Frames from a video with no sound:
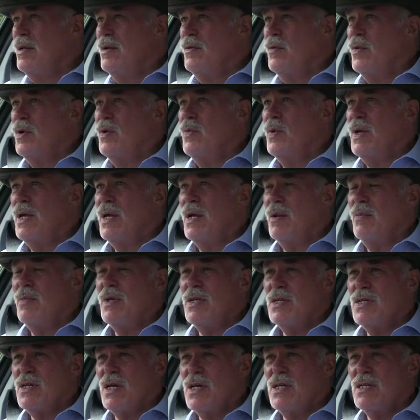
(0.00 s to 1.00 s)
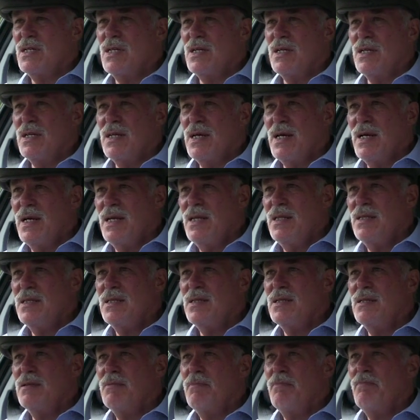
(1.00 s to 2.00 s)
when we're going to be changing
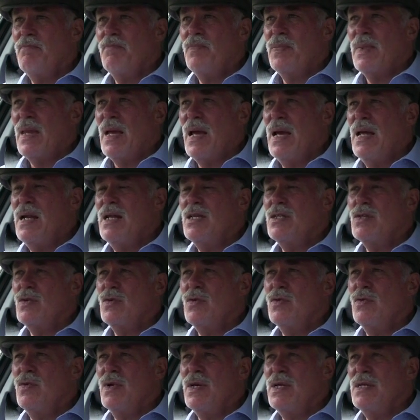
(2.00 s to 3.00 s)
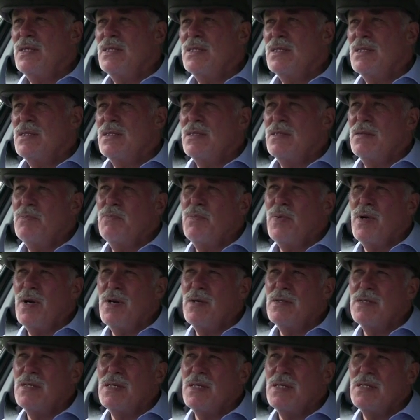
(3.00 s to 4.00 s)
lanes. And it's always, the
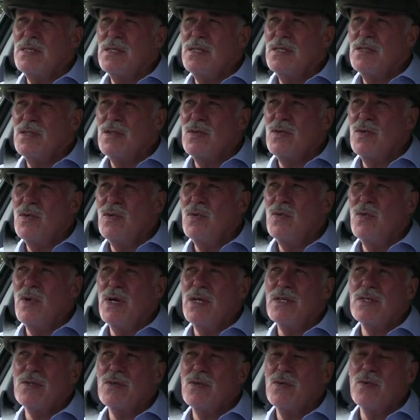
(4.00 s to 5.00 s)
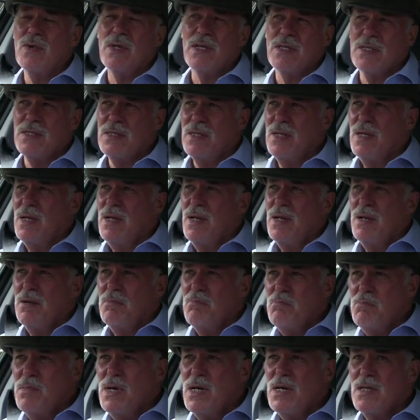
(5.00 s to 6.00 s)
process is always
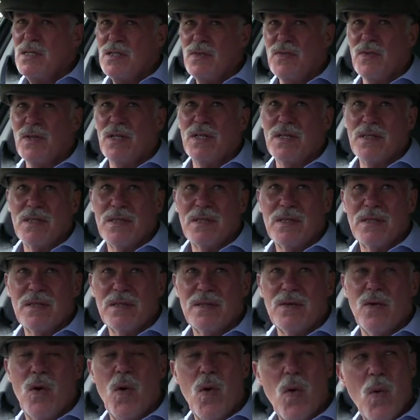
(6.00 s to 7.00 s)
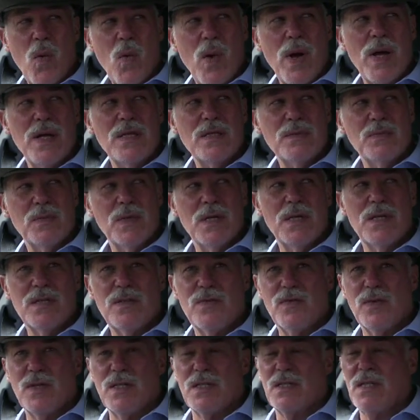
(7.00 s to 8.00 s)
mirrors first. Always mirrors
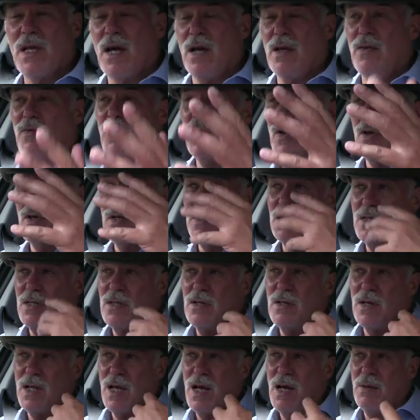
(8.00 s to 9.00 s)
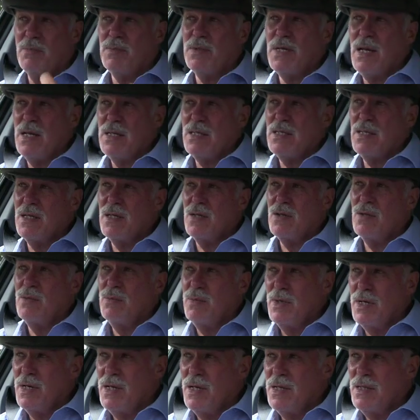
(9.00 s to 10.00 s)
first. Now, if you're continually updating your
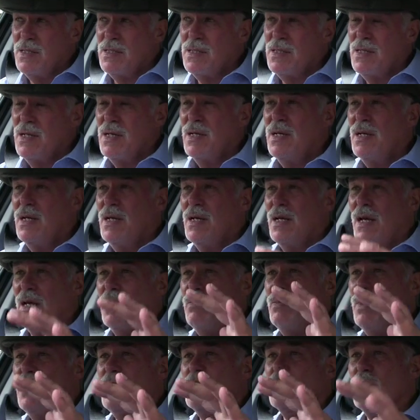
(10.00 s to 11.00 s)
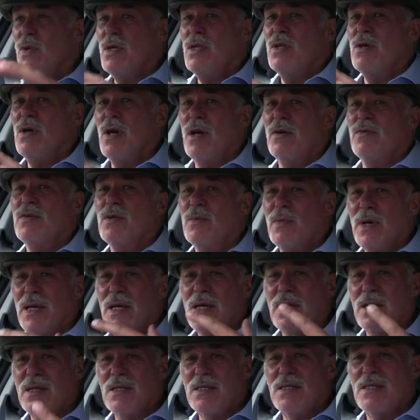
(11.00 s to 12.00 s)
mirrors, it means when you have to
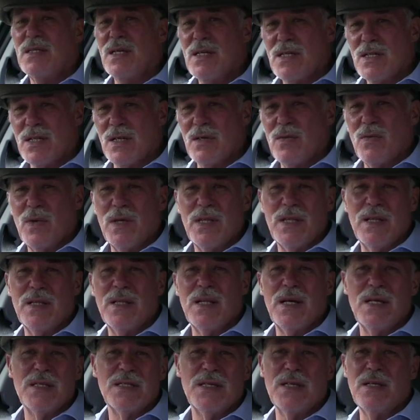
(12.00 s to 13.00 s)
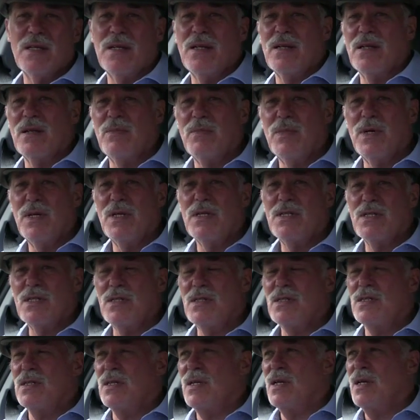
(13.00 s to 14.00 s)
make a decision, whether that's in an
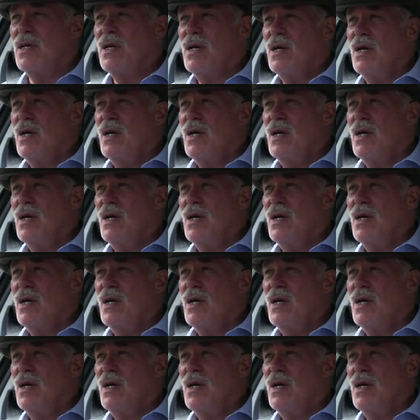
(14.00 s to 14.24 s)
emergency